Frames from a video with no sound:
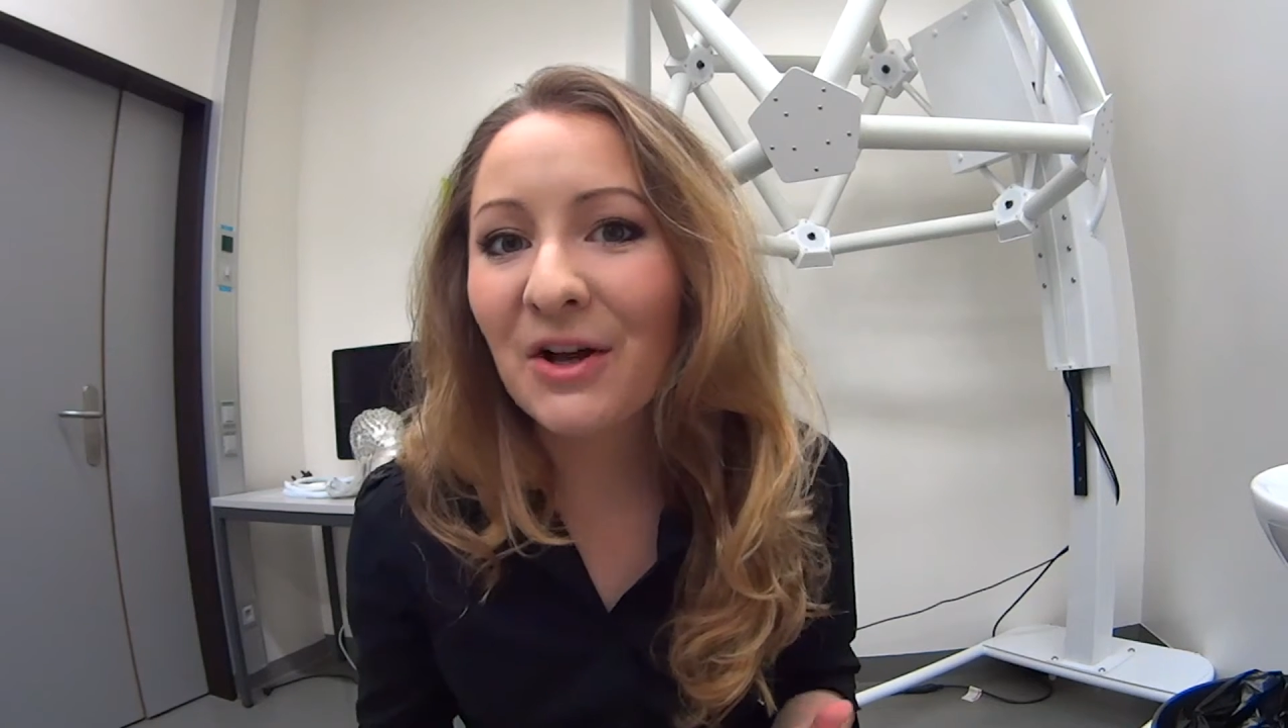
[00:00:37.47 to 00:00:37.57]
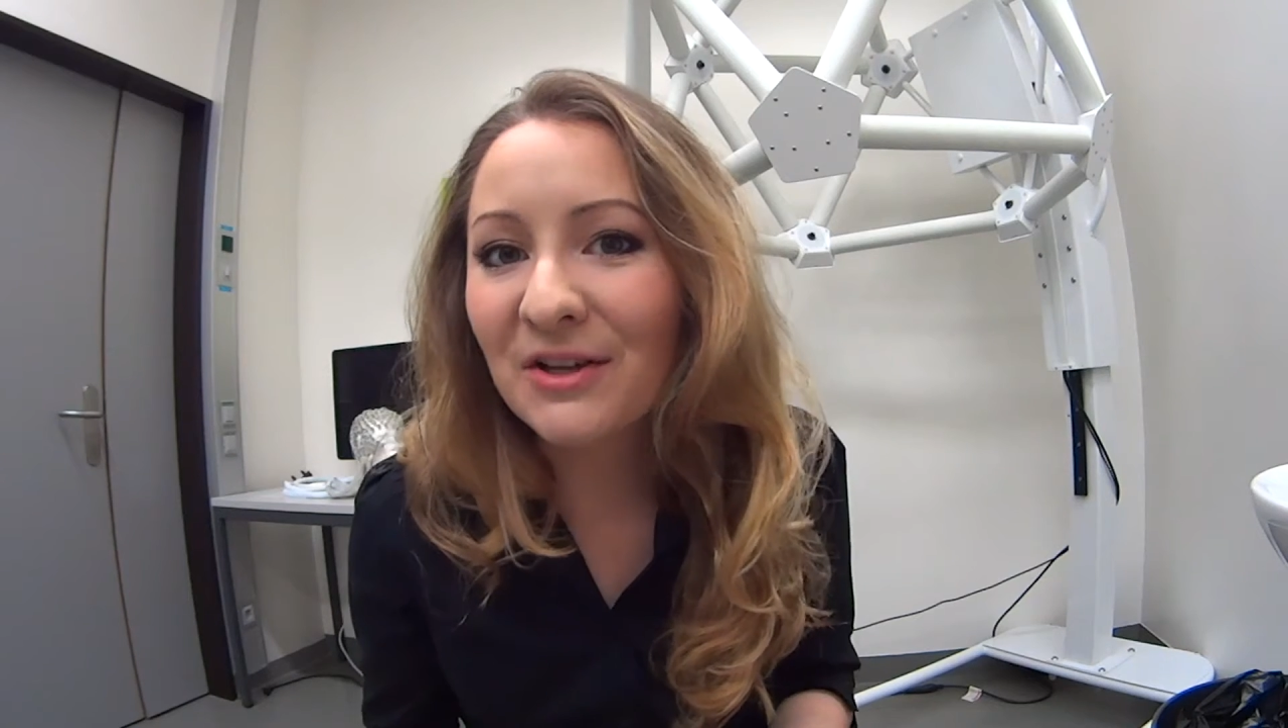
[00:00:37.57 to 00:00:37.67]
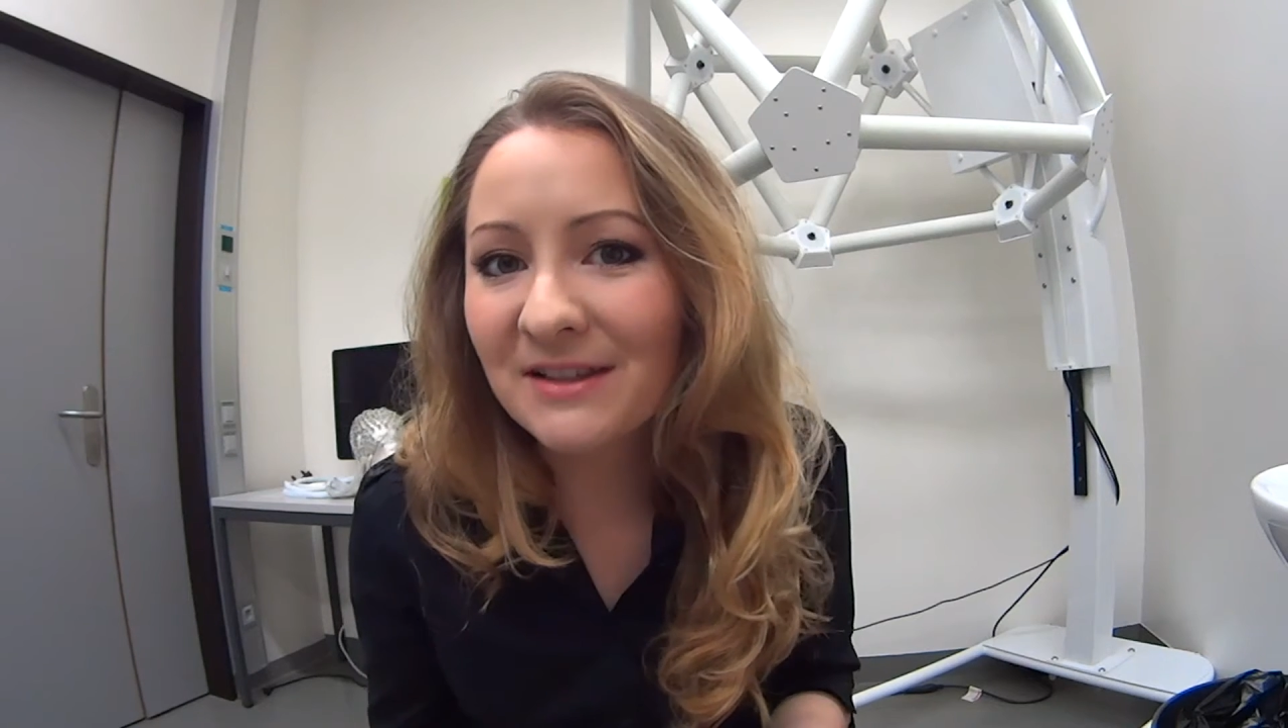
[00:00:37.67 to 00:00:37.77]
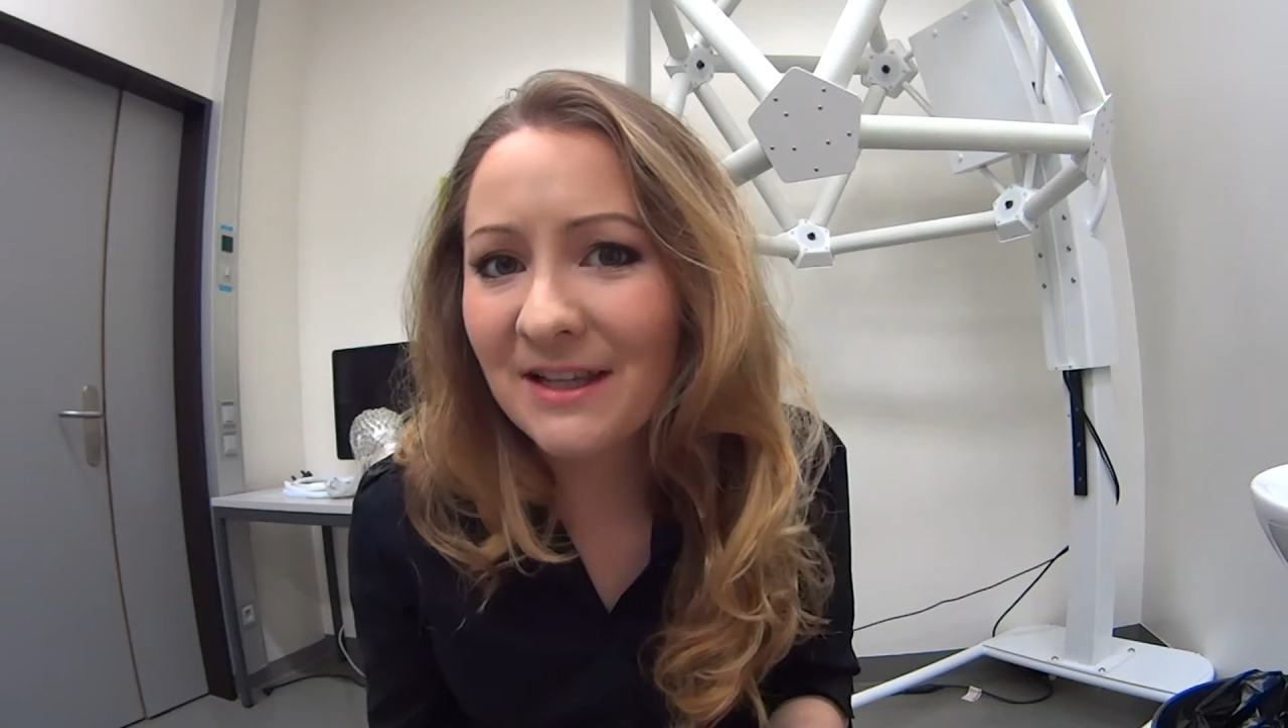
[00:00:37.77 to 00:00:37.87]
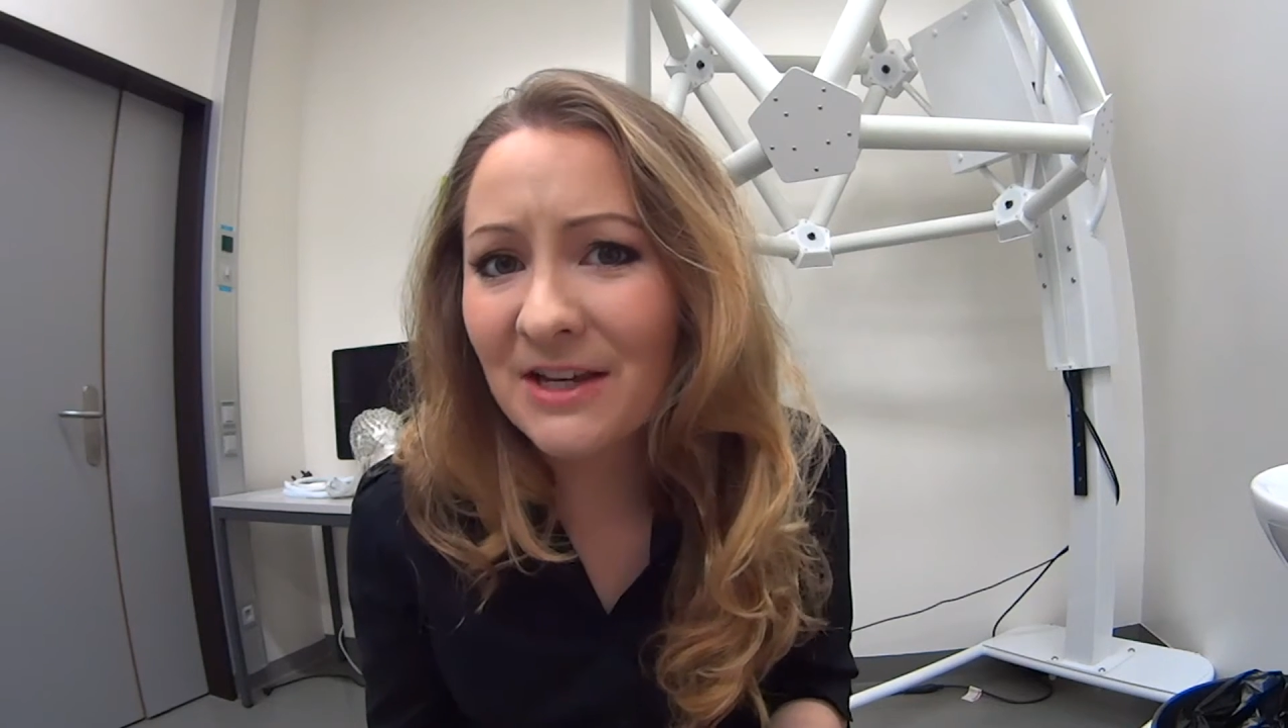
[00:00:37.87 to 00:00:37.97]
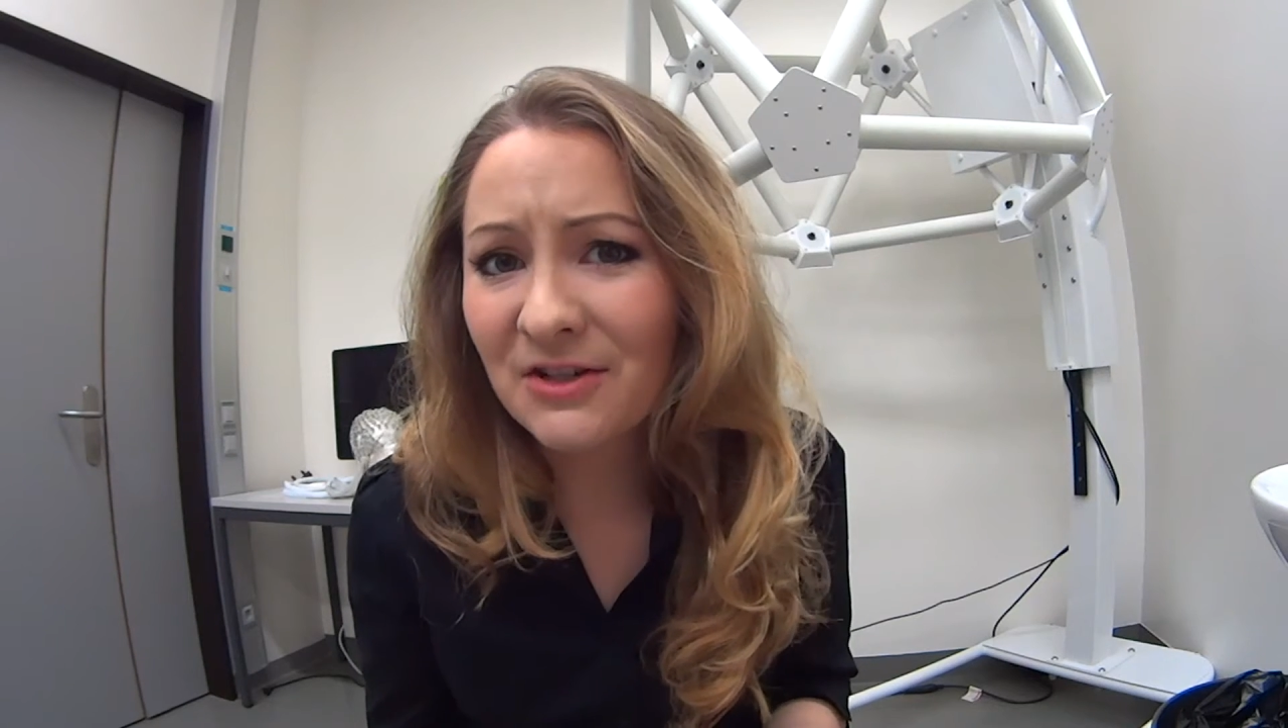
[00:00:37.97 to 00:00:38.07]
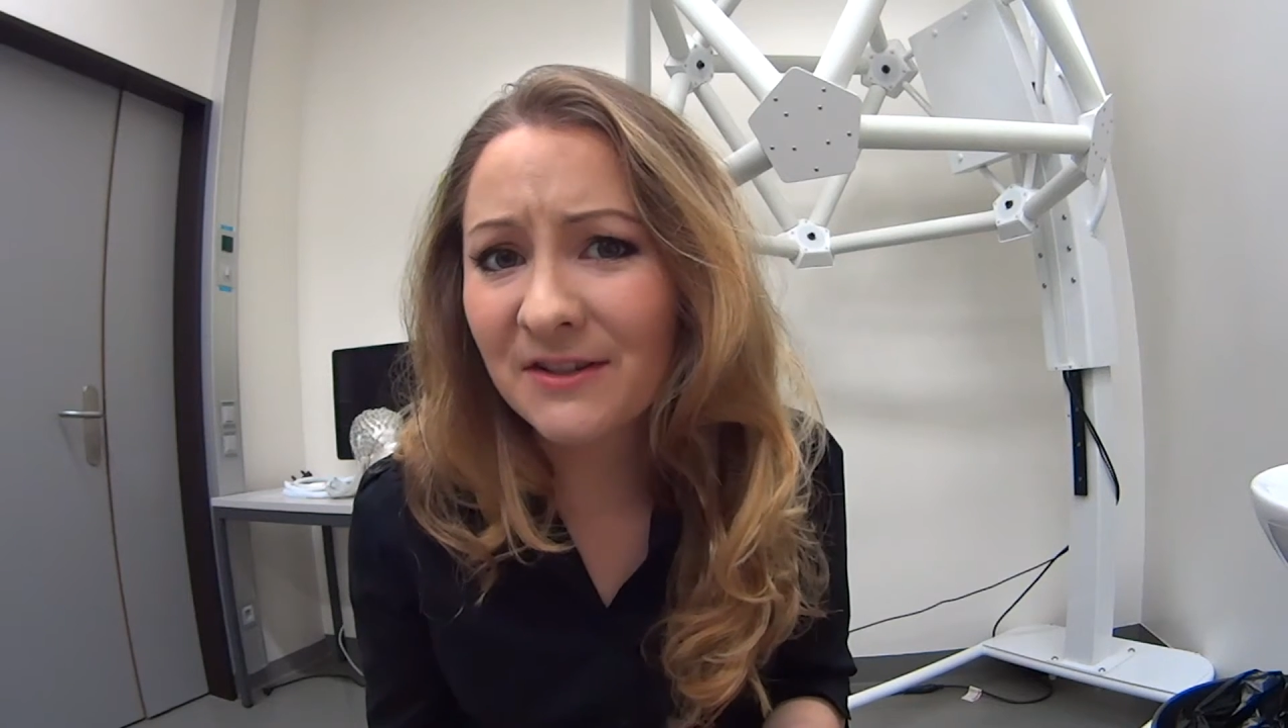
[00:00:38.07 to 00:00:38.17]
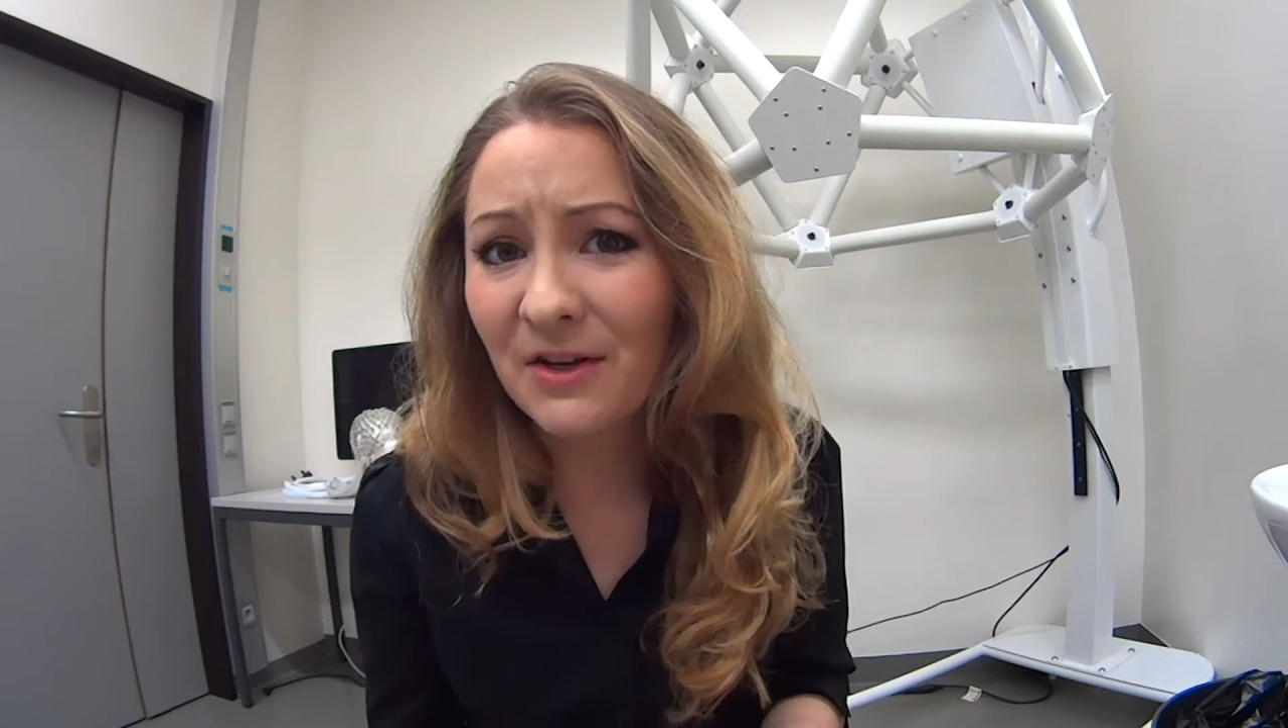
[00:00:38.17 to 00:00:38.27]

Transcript: oscillations